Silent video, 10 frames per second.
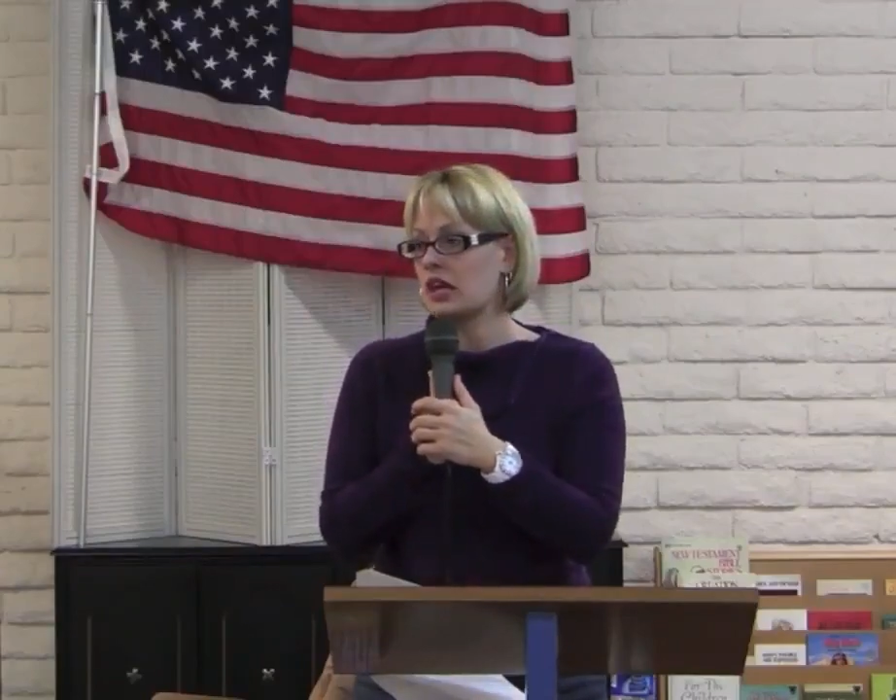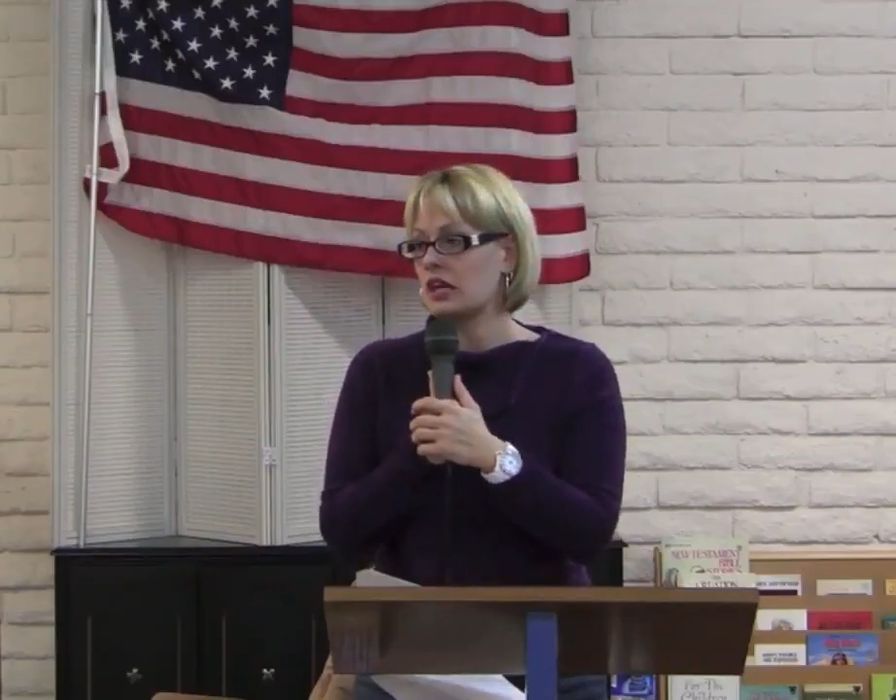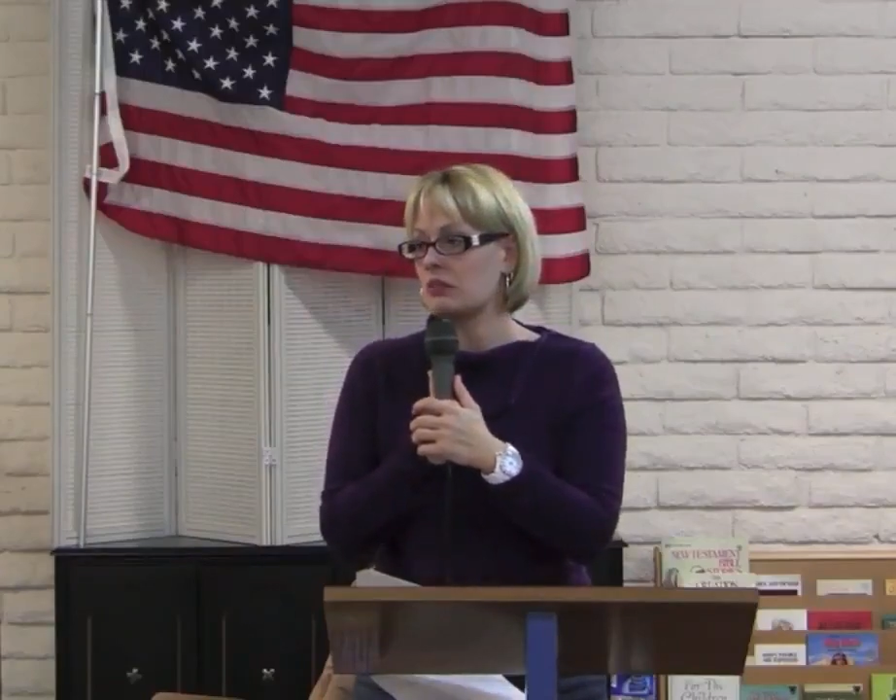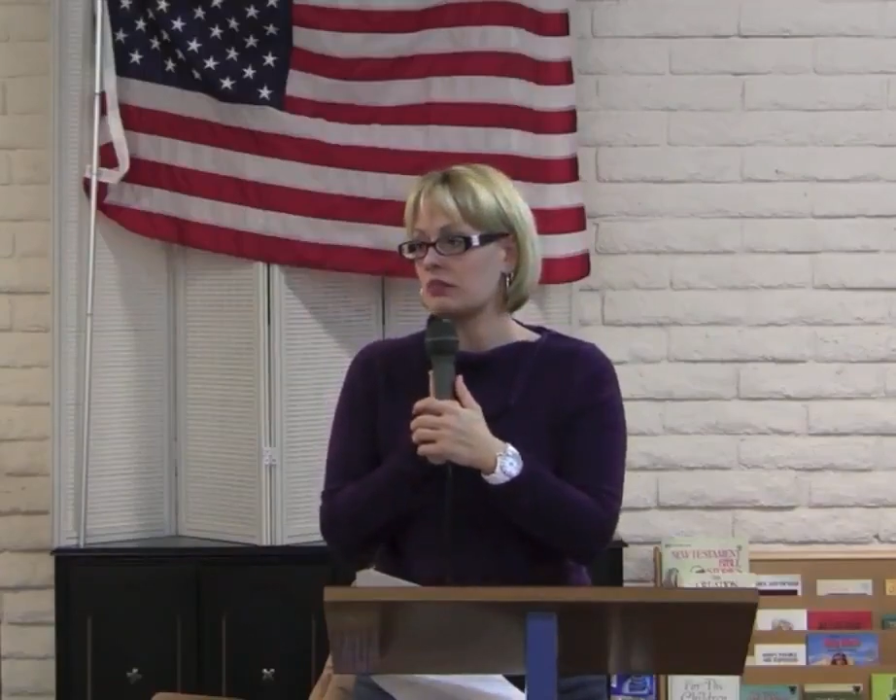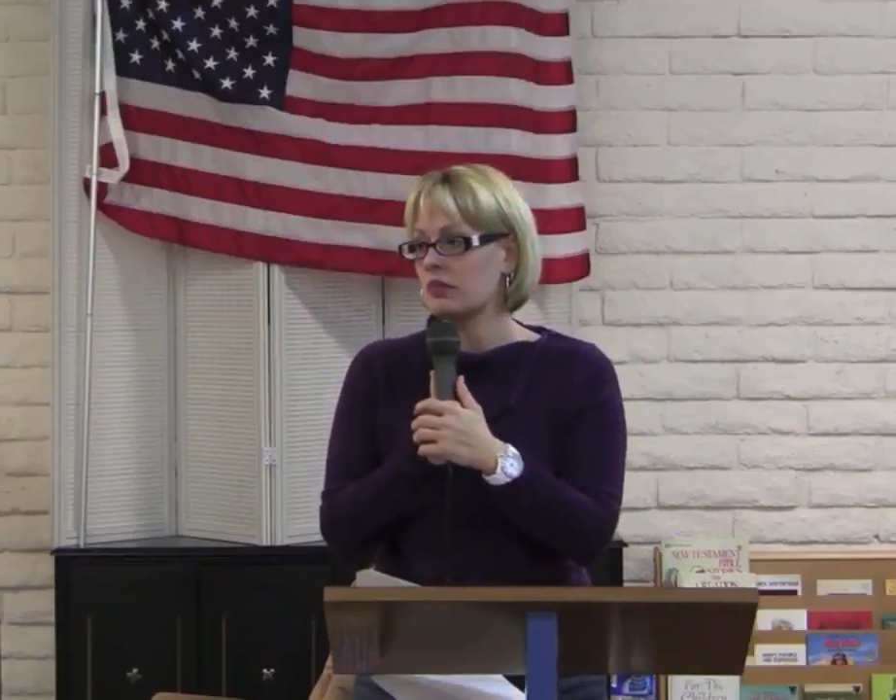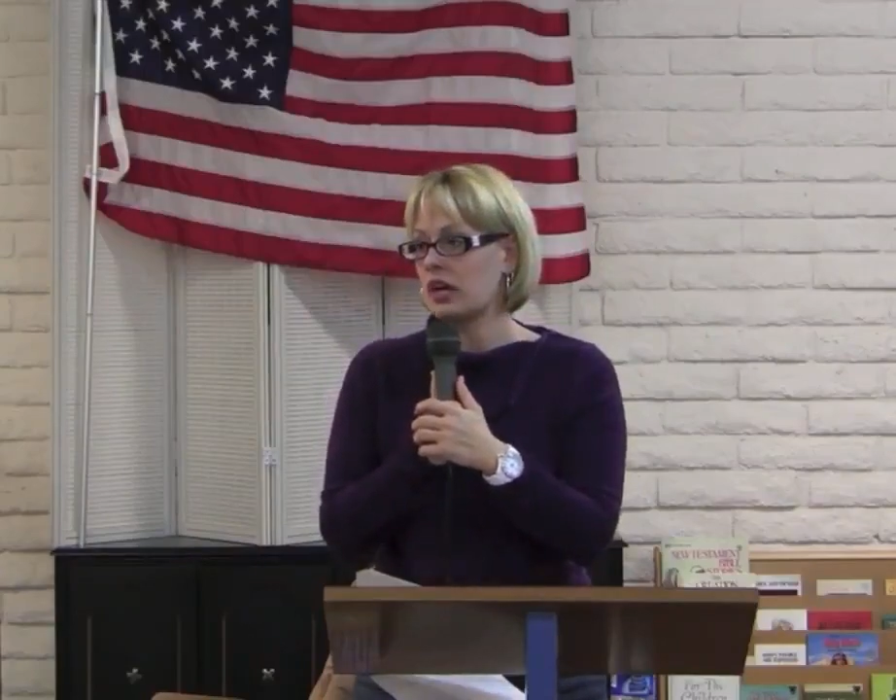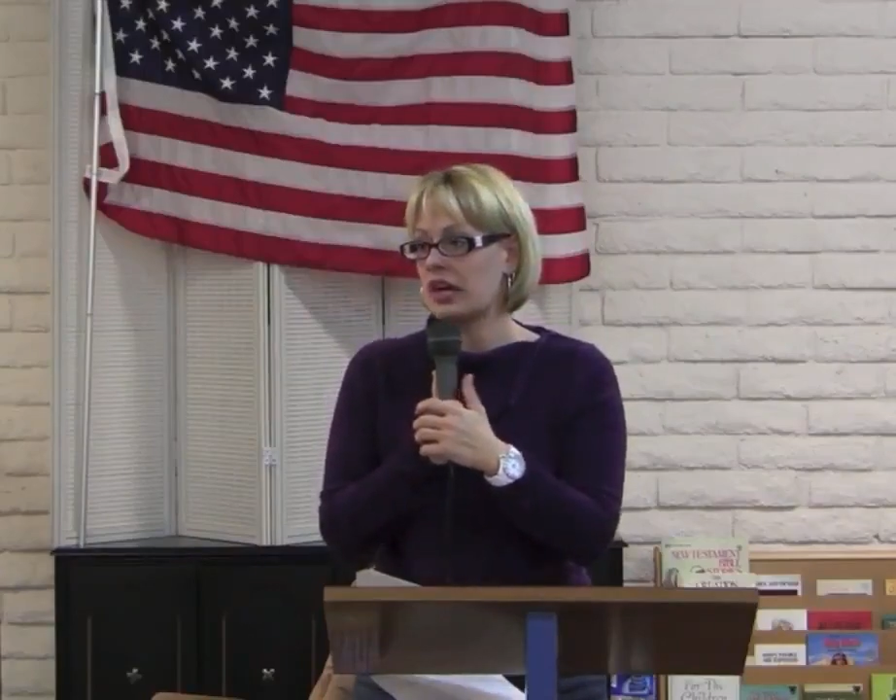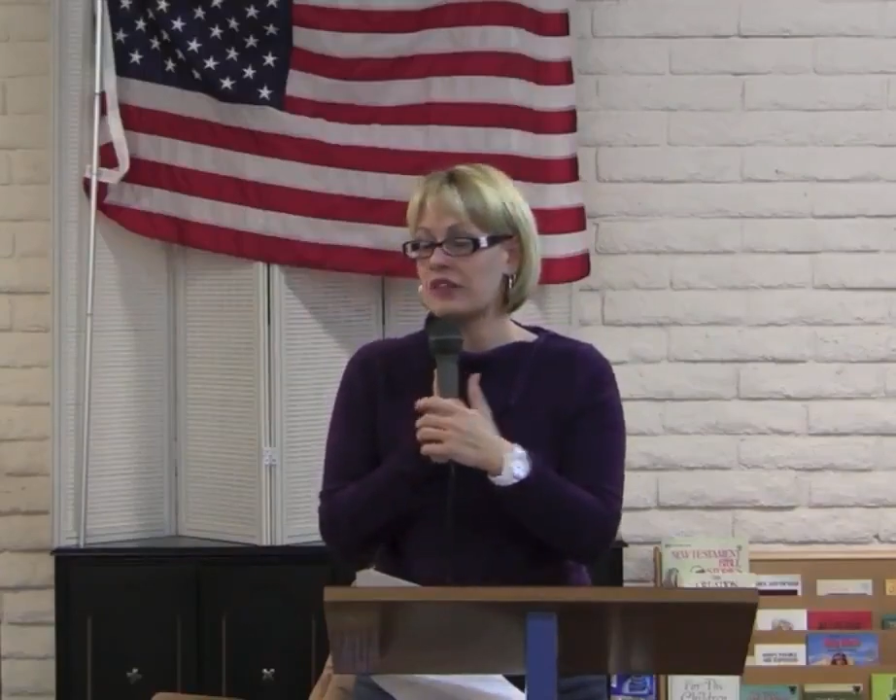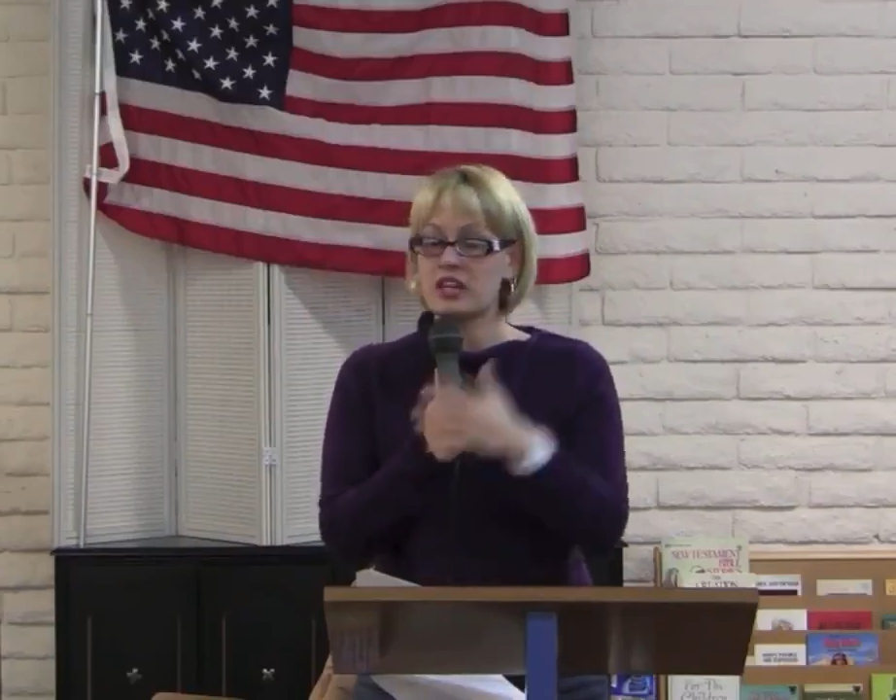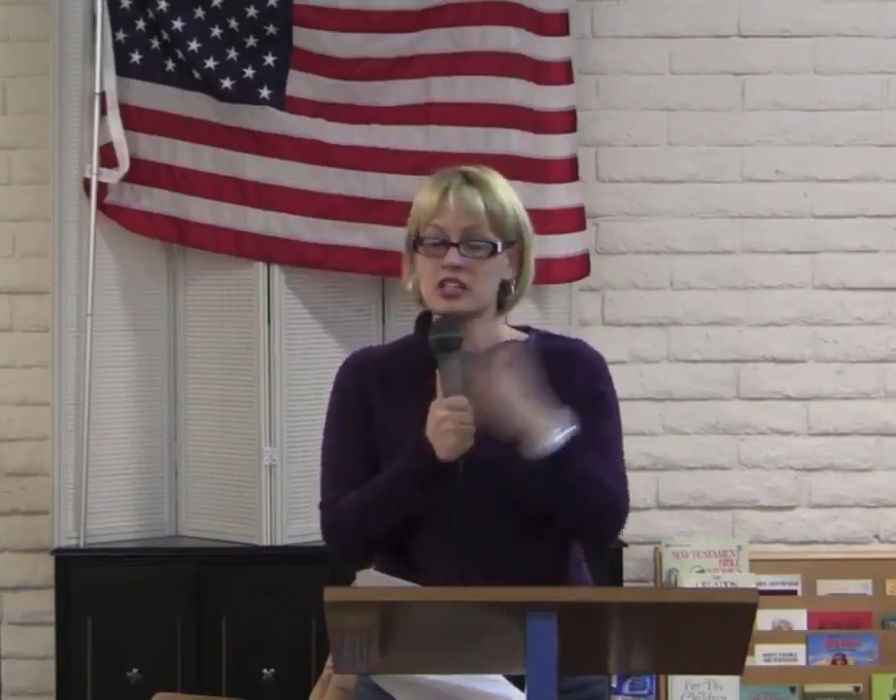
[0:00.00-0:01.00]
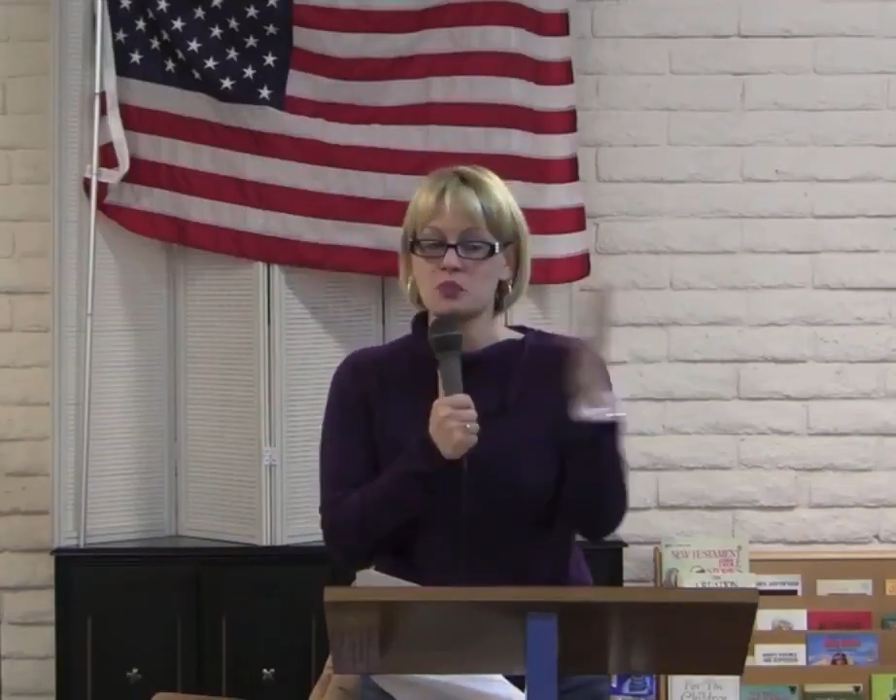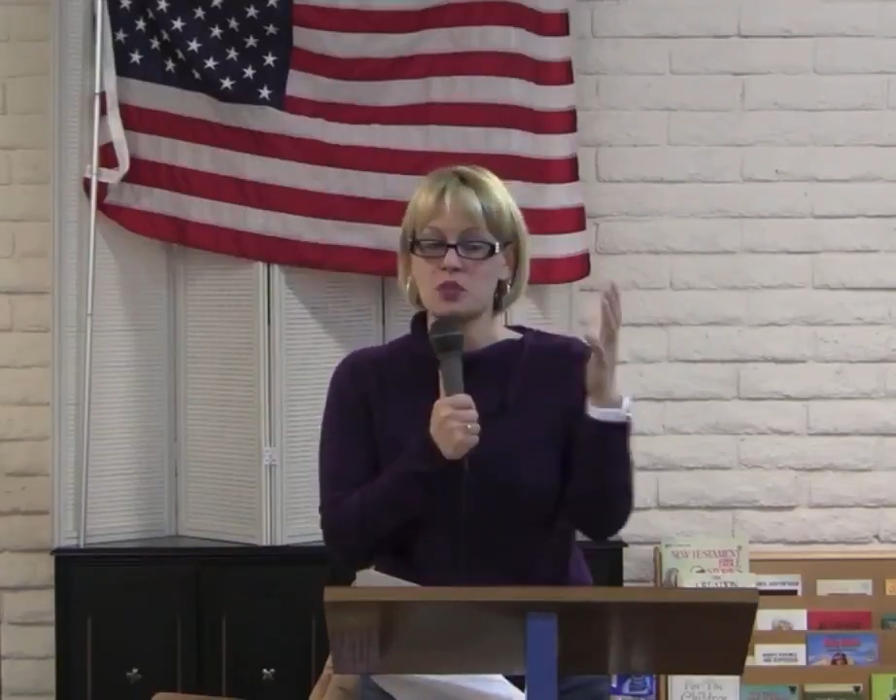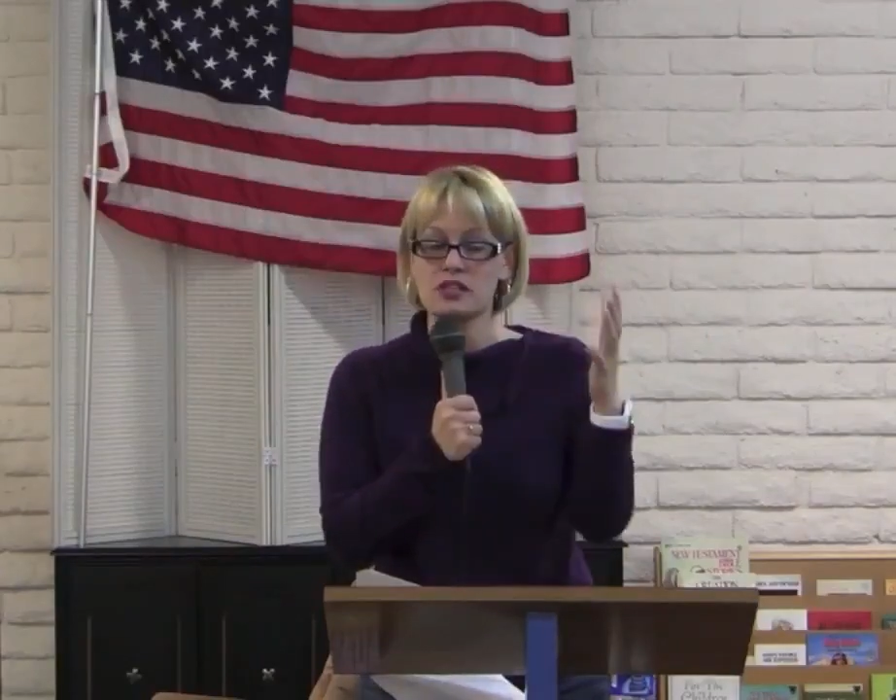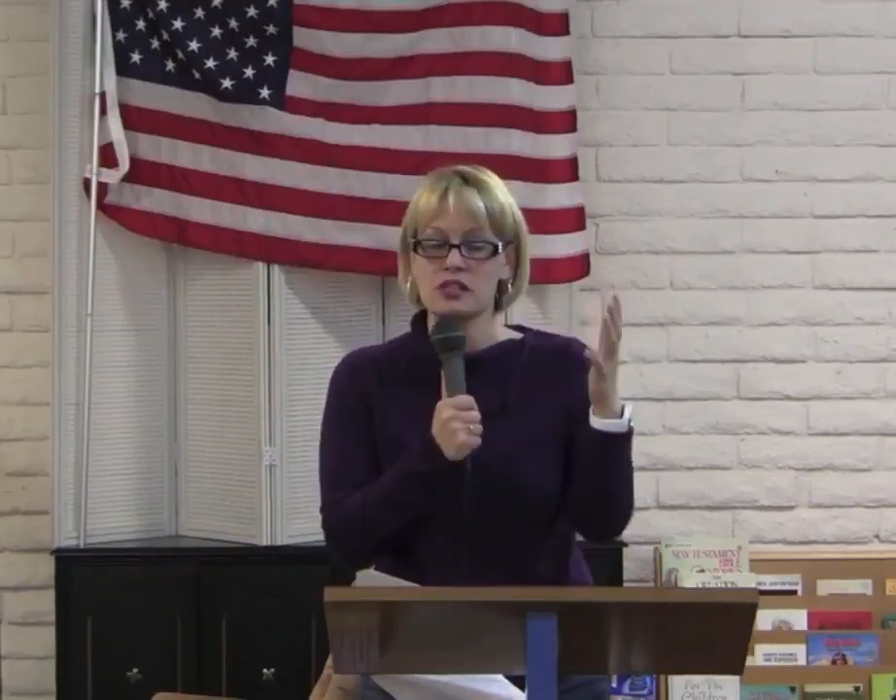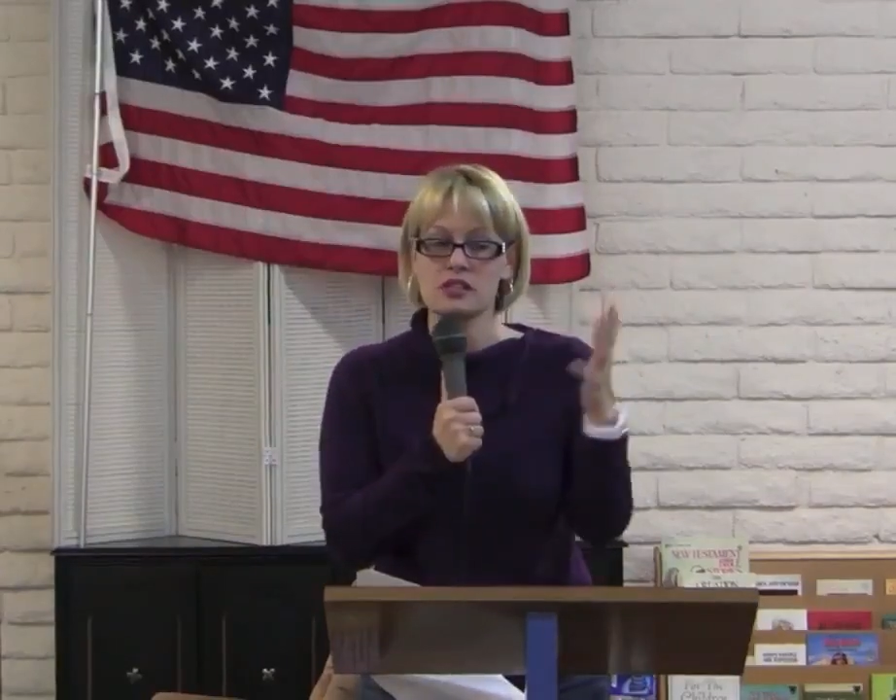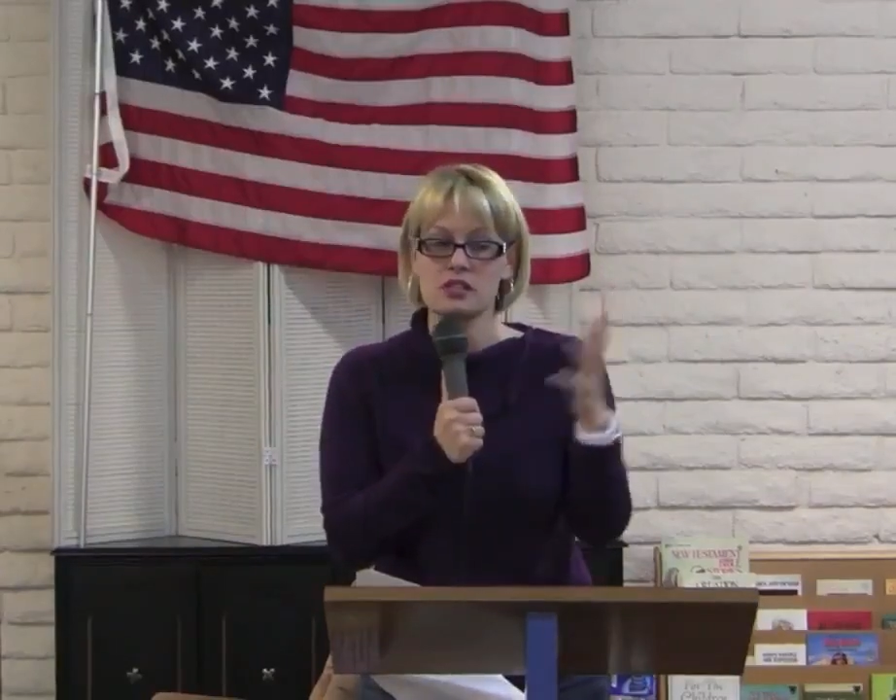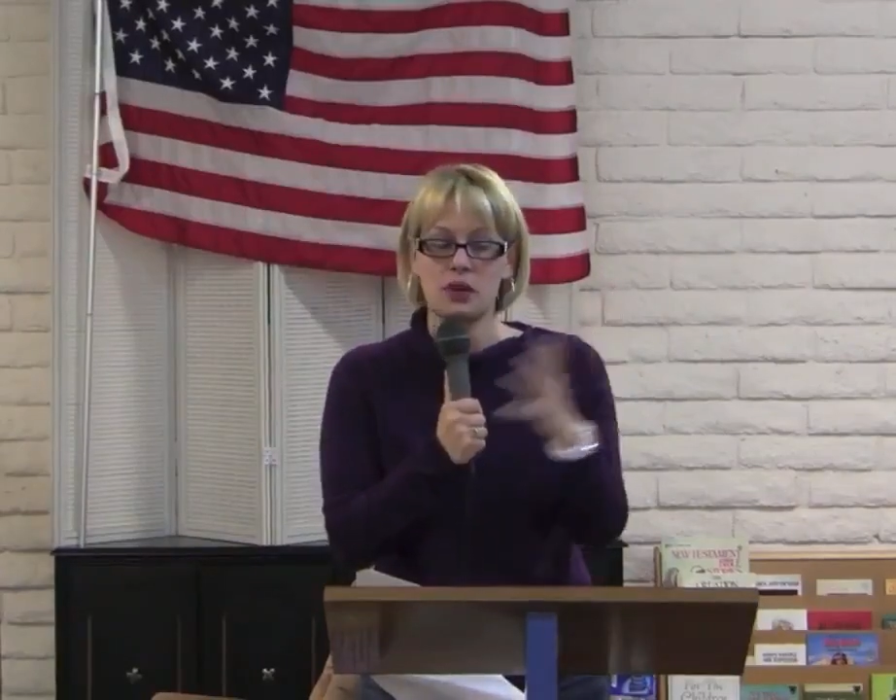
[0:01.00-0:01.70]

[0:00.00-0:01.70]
um, I think as the president